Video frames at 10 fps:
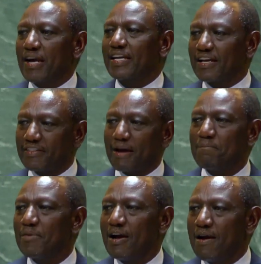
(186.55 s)
making
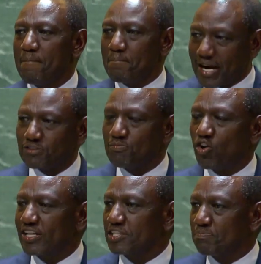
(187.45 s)
them much
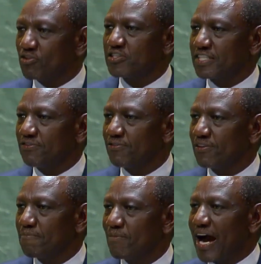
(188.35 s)
more responsive,
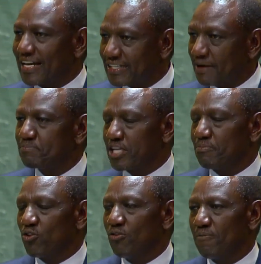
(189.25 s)

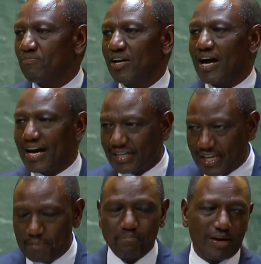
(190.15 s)
adaptable, and
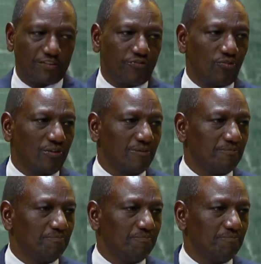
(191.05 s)
impactful.